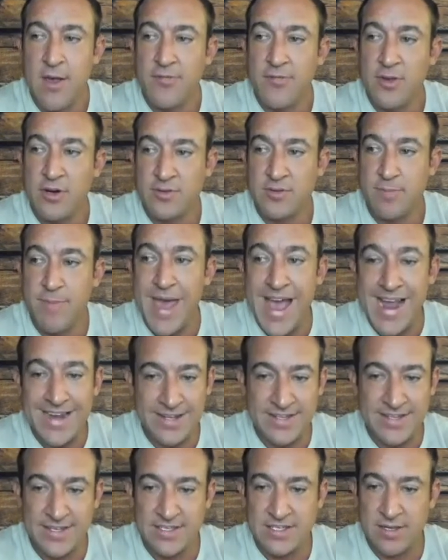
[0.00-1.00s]
There's
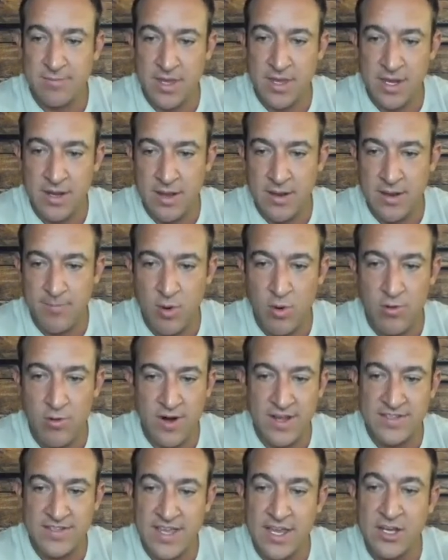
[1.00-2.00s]
magnetism and
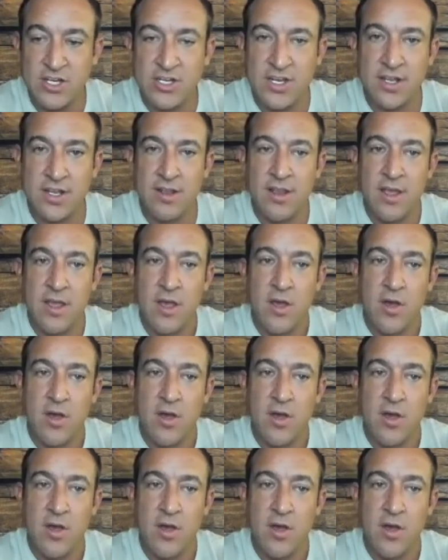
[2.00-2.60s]
polarization